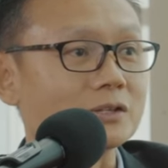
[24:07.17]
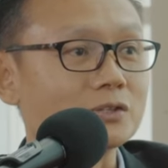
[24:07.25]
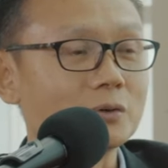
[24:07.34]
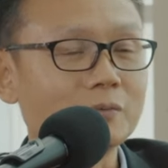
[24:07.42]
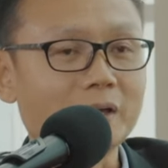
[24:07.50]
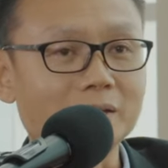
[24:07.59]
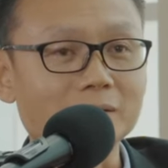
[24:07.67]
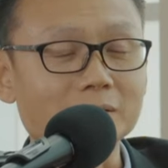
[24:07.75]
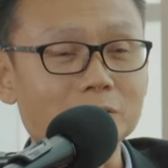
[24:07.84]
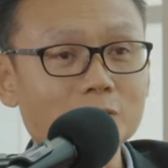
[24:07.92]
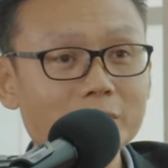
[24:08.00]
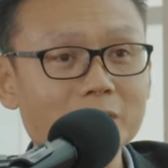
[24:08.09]
So
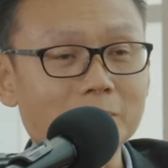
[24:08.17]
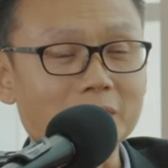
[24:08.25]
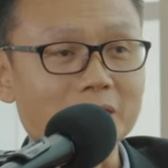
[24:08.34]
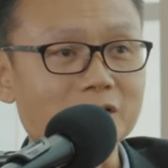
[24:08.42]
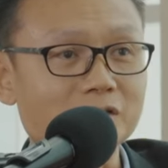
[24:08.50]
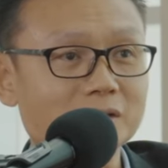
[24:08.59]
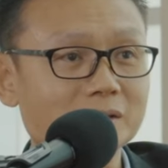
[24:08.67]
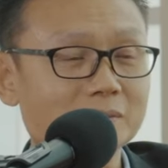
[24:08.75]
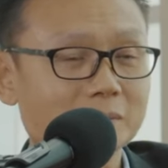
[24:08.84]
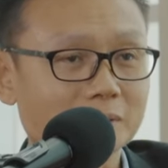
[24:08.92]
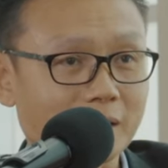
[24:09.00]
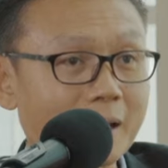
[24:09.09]
when two-way
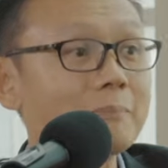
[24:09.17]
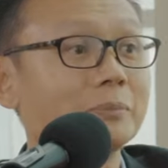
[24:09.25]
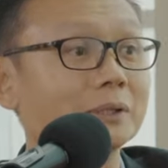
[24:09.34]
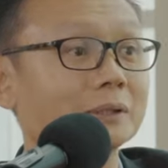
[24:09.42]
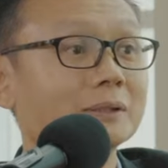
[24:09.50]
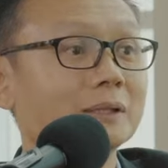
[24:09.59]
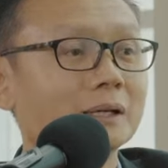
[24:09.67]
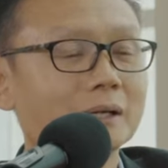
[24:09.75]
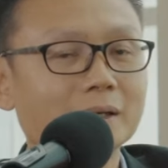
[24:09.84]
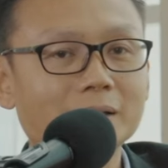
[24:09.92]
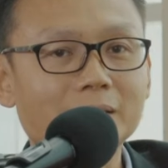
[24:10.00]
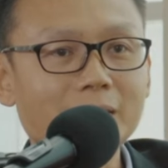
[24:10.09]
communication happen,
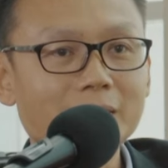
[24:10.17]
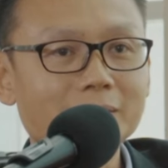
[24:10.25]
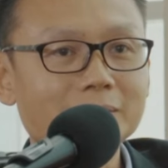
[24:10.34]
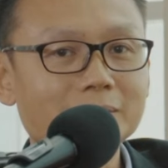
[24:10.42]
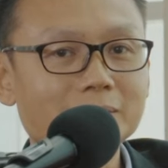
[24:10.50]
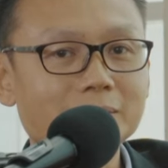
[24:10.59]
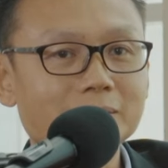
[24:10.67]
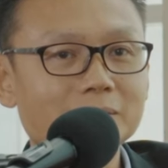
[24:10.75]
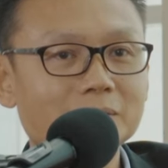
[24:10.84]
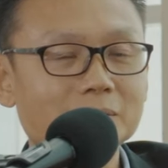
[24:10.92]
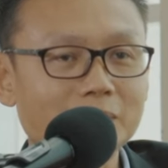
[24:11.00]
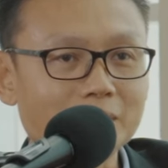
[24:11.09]
then
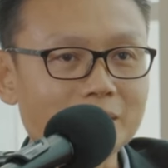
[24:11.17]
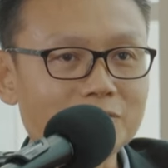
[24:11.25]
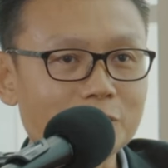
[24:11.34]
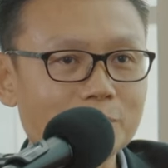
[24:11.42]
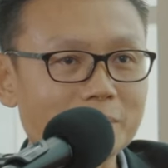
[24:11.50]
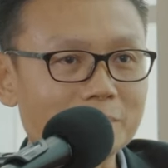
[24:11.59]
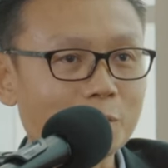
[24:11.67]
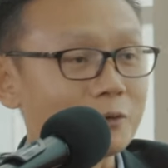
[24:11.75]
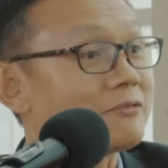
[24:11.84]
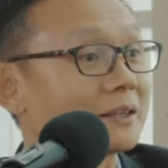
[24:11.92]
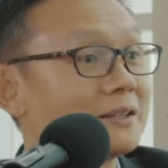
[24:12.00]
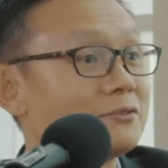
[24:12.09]
it will be more
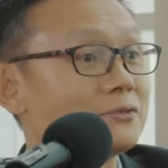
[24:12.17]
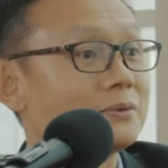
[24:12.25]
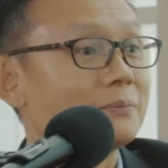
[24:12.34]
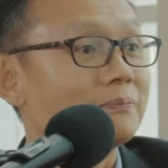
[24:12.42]
effective.